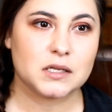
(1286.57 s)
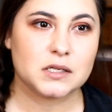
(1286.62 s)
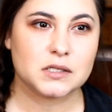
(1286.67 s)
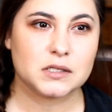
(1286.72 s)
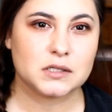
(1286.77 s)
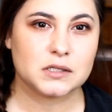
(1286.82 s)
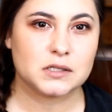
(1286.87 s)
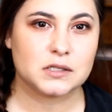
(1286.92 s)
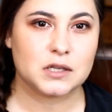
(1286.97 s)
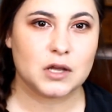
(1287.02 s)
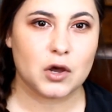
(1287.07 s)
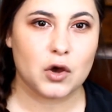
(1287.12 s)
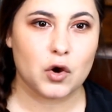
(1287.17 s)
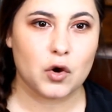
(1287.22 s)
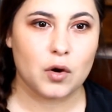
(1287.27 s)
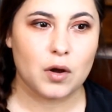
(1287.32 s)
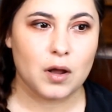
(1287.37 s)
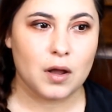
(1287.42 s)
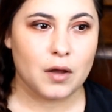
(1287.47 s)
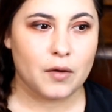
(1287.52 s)

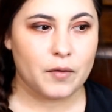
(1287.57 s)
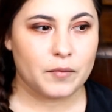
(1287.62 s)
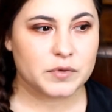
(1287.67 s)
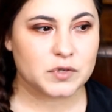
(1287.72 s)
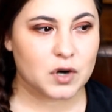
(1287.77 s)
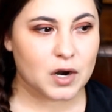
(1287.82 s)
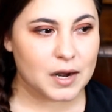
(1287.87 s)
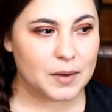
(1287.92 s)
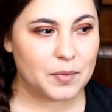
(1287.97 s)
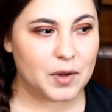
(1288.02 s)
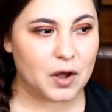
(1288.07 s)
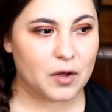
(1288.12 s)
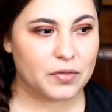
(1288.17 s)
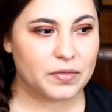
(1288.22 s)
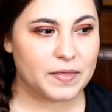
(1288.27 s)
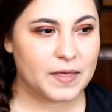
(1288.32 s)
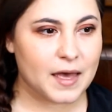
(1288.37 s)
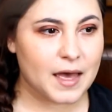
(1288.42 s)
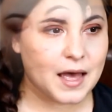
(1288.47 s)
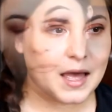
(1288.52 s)
So sorry
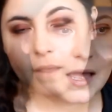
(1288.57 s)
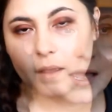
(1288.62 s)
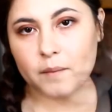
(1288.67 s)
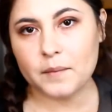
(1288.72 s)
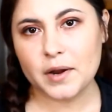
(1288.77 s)
about that.